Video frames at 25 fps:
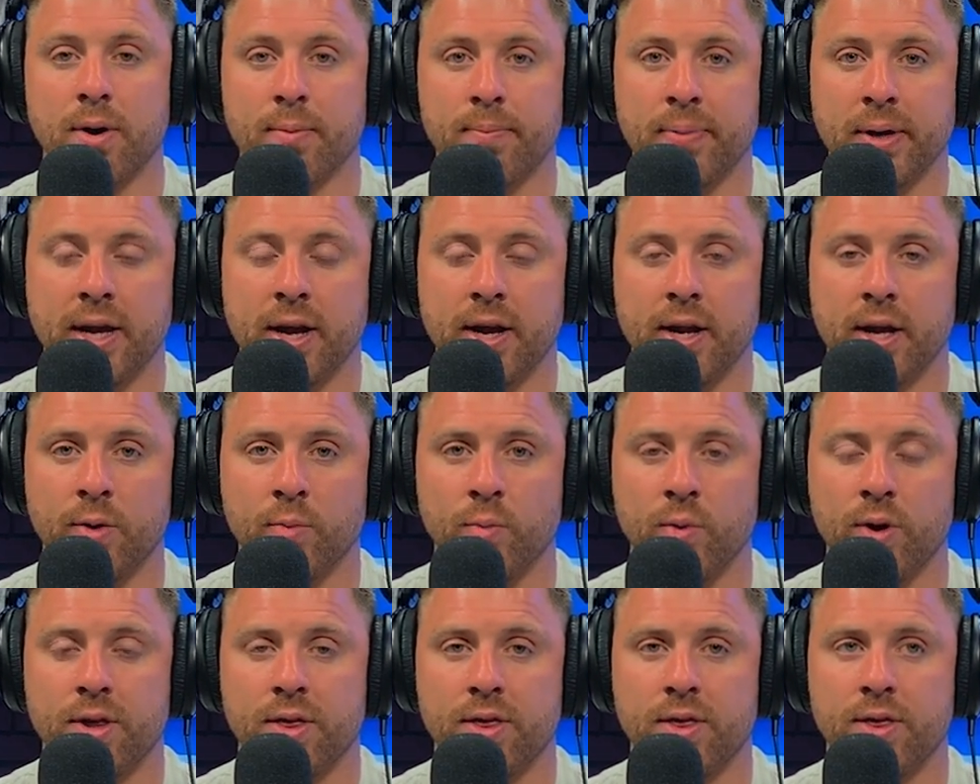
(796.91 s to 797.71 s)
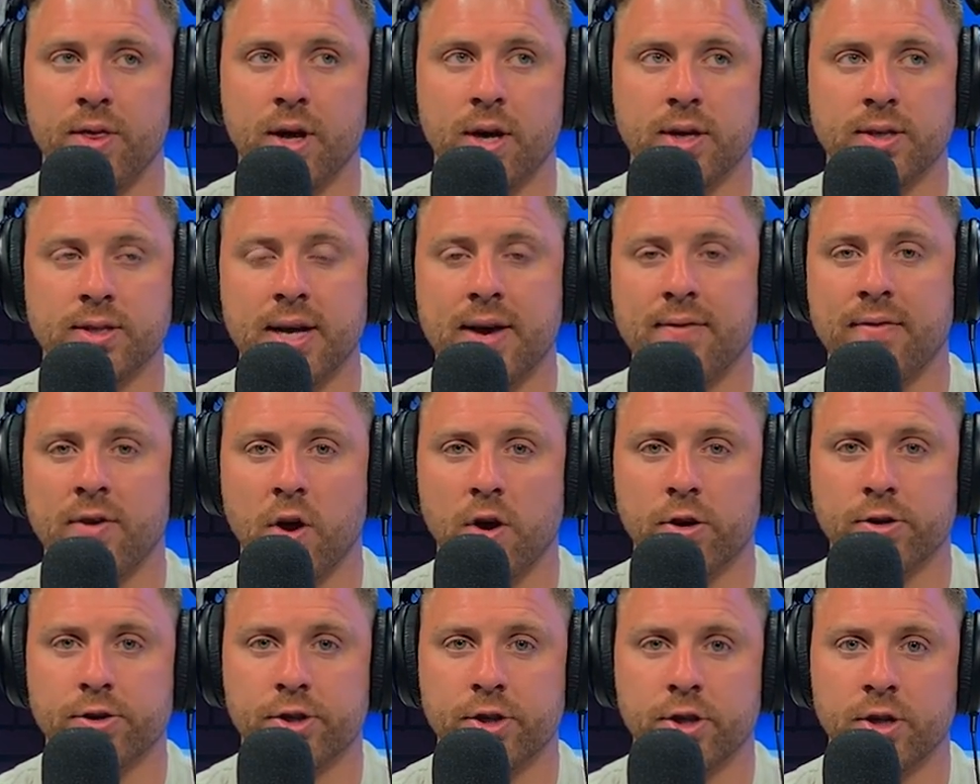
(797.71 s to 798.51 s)
beginning with Devin
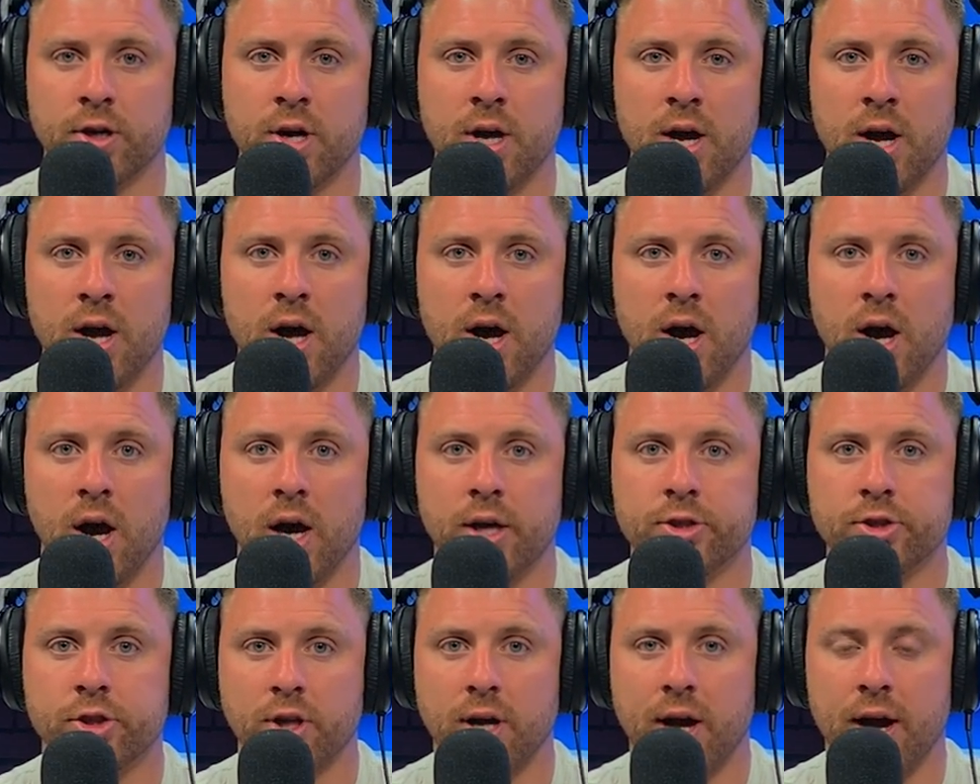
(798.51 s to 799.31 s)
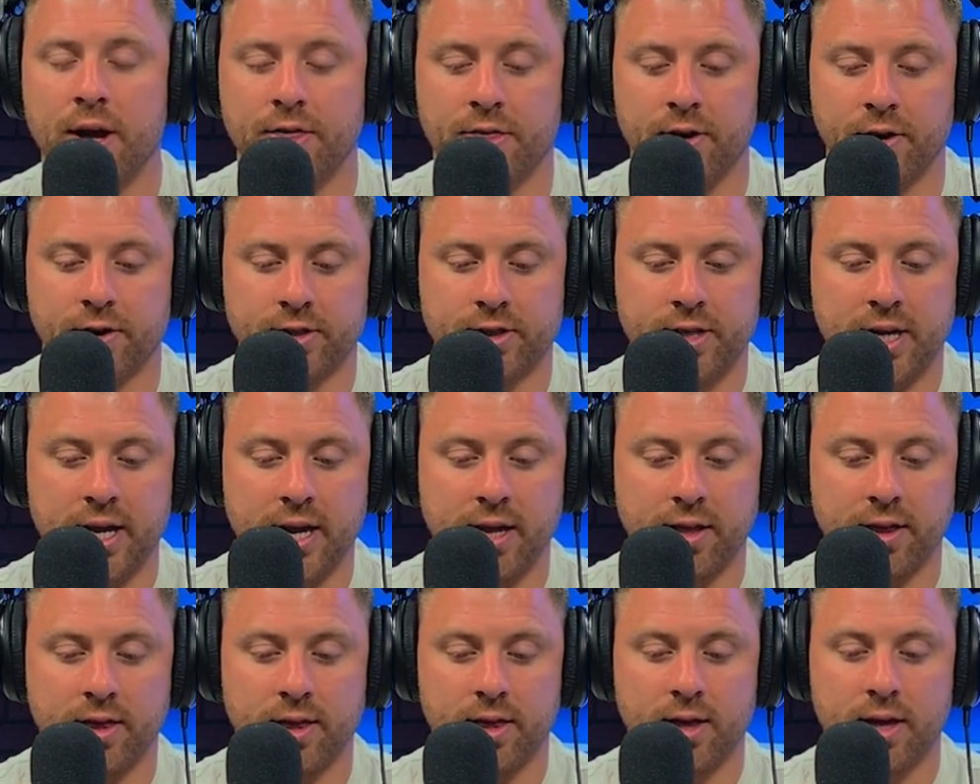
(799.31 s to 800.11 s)
Archer on July
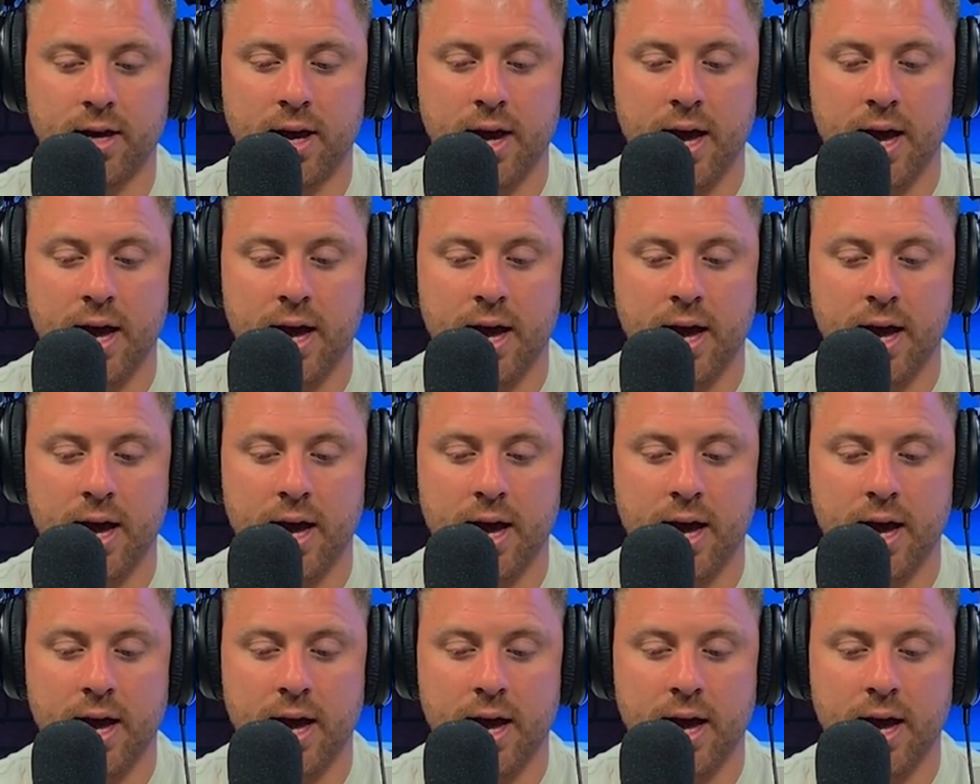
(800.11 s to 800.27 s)
13th.